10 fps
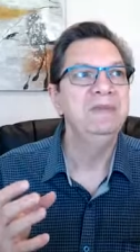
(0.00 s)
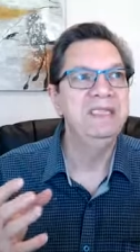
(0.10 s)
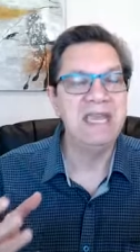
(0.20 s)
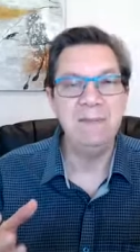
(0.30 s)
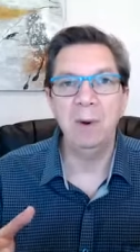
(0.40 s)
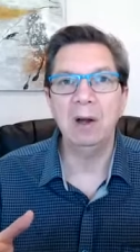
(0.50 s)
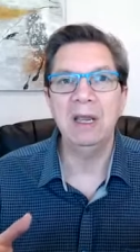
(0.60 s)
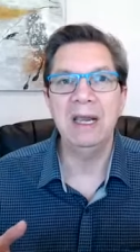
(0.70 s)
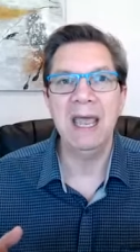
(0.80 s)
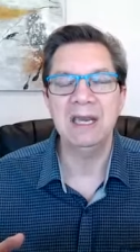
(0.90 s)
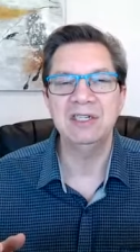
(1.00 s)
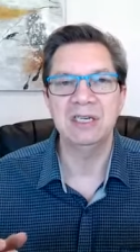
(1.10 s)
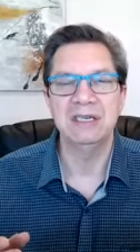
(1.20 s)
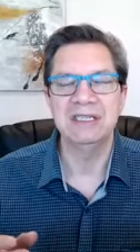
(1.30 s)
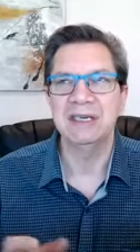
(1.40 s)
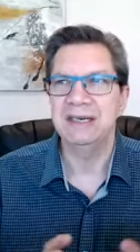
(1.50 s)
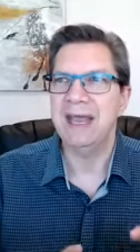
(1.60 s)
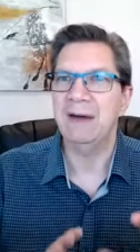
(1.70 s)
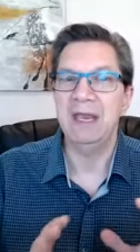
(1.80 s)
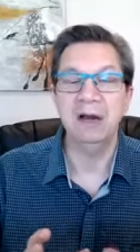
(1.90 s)
deeper connections.
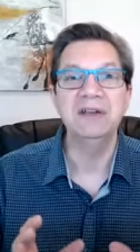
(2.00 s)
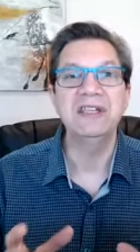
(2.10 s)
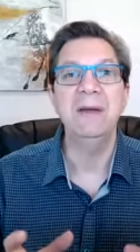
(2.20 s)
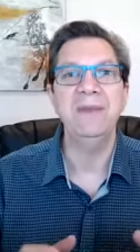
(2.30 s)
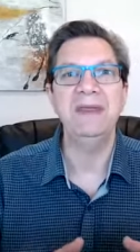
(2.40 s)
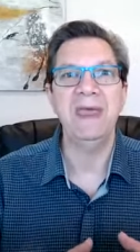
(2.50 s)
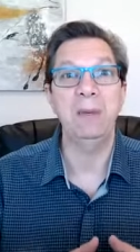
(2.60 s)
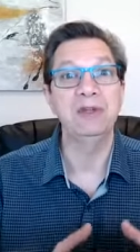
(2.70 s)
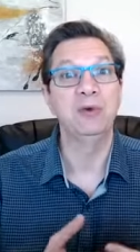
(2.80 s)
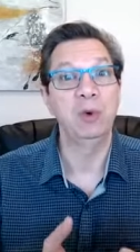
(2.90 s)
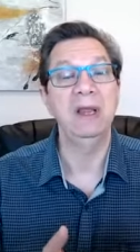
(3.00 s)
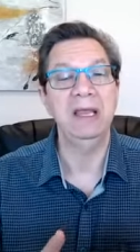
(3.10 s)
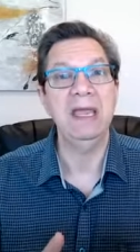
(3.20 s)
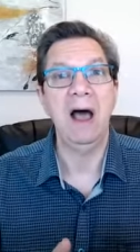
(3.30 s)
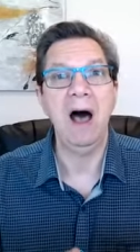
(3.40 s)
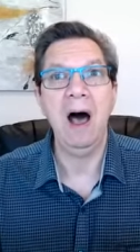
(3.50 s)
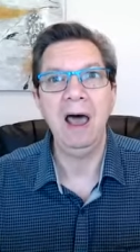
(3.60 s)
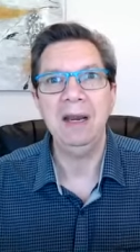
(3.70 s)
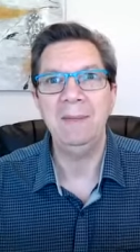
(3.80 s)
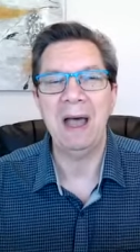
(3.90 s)
Now, here's something that was really
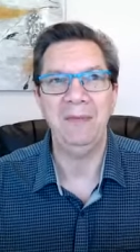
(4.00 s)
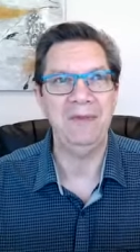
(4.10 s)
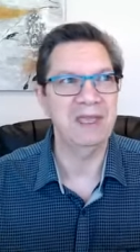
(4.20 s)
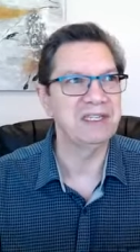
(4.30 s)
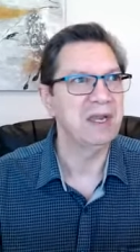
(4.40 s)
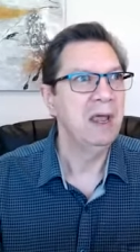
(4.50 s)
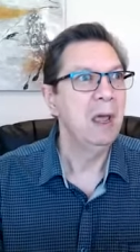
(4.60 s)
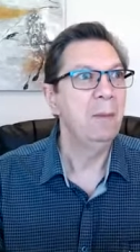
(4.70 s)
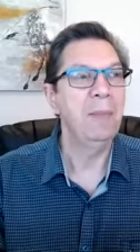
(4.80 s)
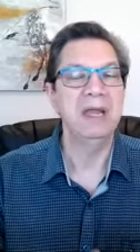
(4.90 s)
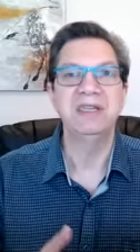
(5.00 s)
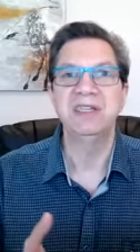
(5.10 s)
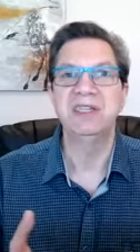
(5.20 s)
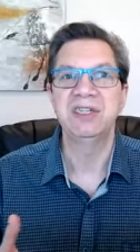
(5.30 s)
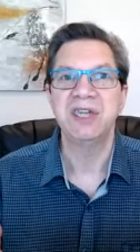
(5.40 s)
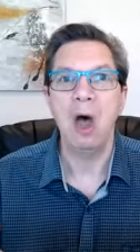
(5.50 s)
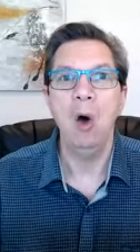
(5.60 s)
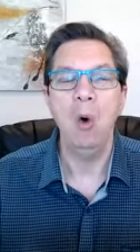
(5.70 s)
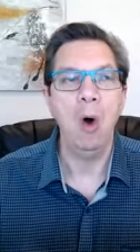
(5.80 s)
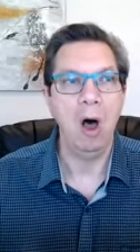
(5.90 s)
odd about this, but
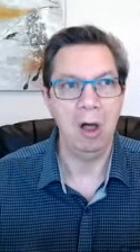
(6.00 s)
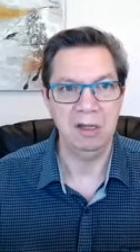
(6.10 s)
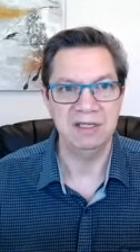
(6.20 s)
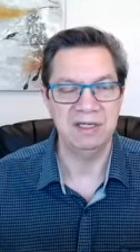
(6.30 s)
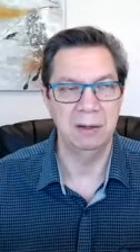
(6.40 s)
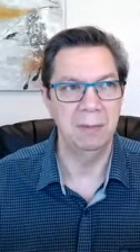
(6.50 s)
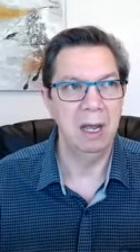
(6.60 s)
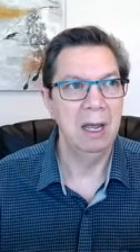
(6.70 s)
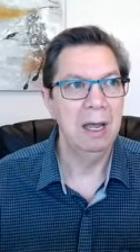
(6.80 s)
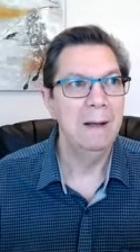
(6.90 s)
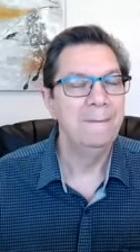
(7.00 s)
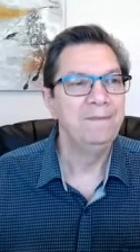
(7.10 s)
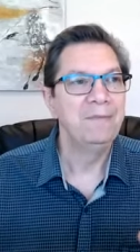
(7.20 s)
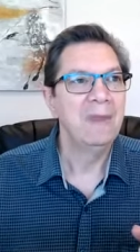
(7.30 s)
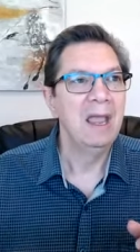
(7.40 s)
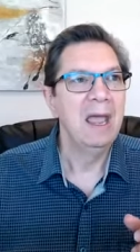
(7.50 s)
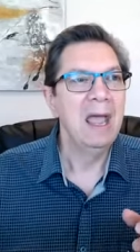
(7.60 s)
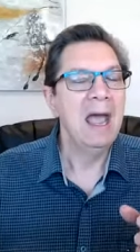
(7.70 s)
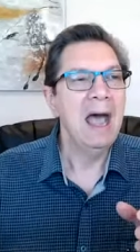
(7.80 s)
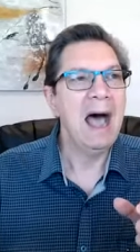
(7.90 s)
so awesome.
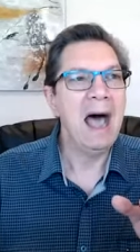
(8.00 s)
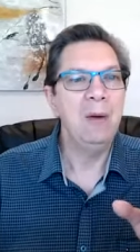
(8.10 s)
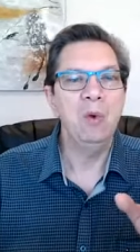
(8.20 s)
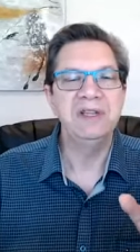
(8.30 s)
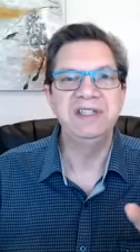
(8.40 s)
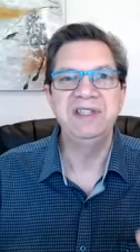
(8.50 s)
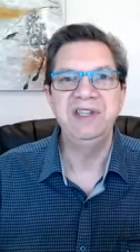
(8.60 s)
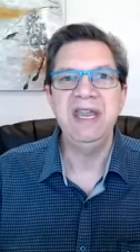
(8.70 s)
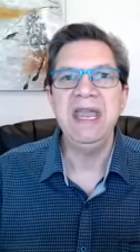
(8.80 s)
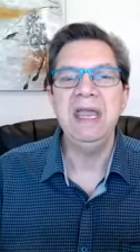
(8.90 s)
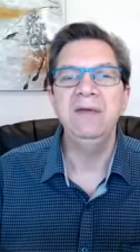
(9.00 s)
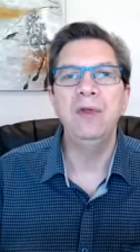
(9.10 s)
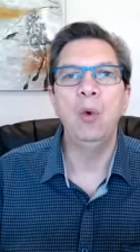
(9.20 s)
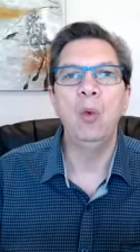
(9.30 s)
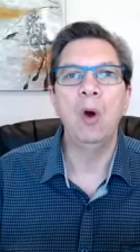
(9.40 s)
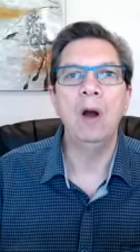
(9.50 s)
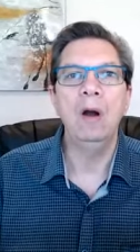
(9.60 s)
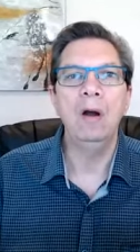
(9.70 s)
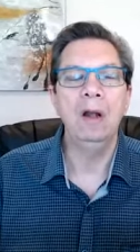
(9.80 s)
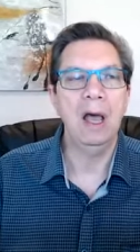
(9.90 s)
I was seeing the
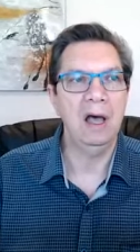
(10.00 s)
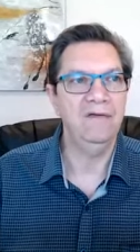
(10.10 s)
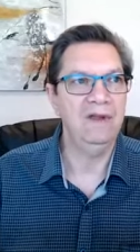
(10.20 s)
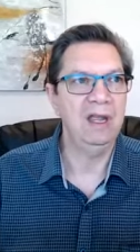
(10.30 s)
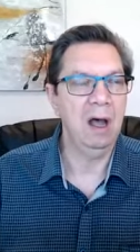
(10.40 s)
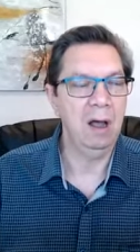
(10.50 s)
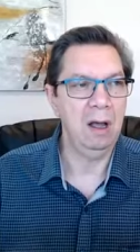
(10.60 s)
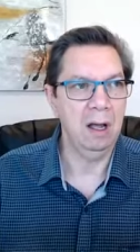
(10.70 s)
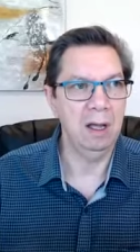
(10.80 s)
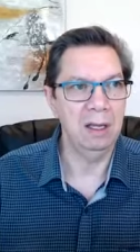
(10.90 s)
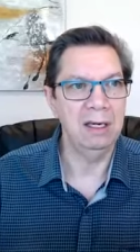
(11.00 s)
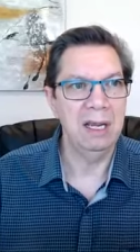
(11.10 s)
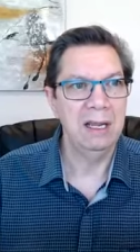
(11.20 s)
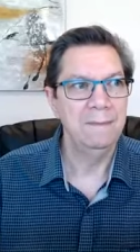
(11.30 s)
Word of God